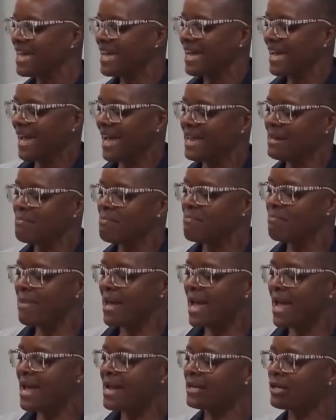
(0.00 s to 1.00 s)
and
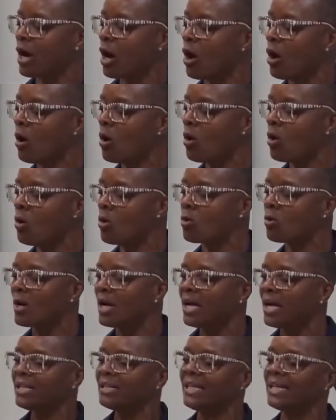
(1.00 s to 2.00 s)
made whole.
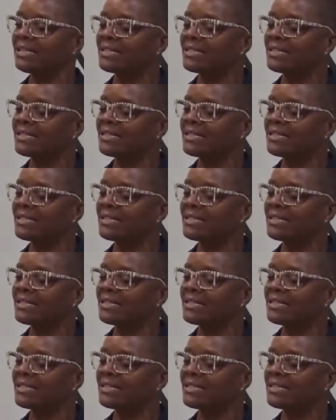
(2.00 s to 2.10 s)
That